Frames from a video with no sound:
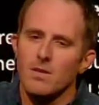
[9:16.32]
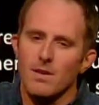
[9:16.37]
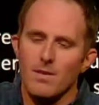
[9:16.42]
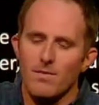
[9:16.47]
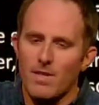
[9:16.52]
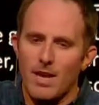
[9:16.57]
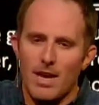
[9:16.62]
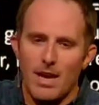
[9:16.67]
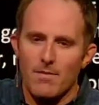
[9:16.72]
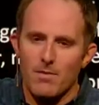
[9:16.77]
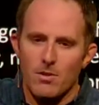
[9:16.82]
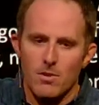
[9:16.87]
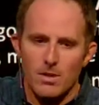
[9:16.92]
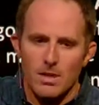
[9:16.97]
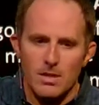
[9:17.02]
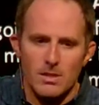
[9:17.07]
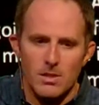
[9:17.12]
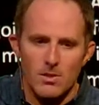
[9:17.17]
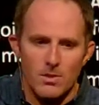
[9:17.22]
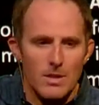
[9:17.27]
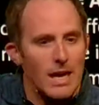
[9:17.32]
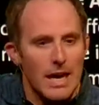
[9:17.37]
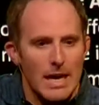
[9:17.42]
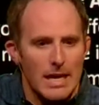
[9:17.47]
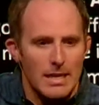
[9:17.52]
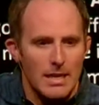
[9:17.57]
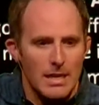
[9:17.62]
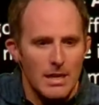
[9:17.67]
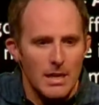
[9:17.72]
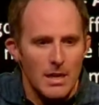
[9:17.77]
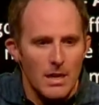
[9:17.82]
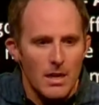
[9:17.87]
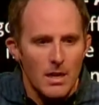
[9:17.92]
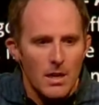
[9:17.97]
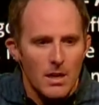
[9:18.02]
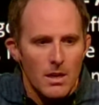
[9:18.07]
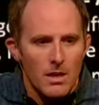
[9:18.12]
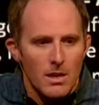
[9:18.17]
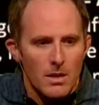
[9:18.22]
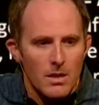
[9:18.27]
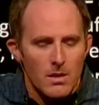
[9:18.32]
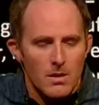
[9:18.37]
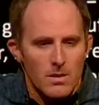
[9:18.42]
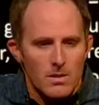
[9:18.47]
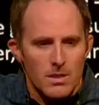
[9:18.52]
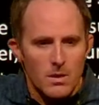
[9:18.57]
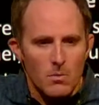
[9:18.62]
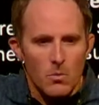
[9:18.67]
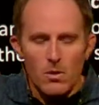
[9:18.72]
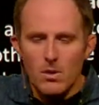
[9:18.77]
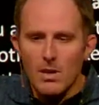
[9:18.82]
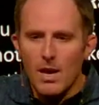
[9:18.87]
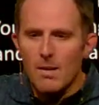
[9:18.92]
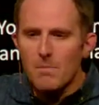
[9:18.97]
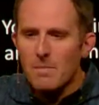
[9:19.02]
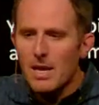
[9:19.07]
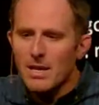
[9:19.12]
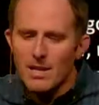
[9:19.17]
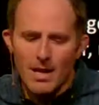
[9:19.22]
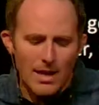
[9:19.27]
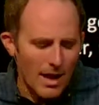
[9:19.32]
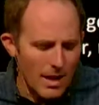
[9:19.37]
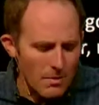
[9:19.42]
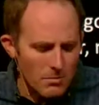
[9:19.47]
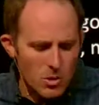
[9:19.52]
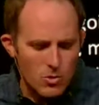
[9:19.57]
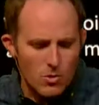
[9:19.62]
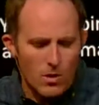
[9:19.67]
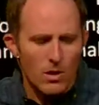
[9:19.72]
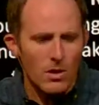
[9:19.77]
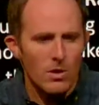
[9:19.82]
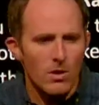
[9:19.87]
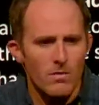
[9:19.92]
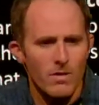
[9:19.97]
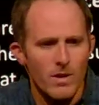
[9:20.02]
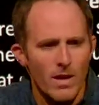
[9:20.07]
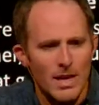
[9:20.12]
they have it or easy or not. You say, well, yeah, man, like I'm struggling over here.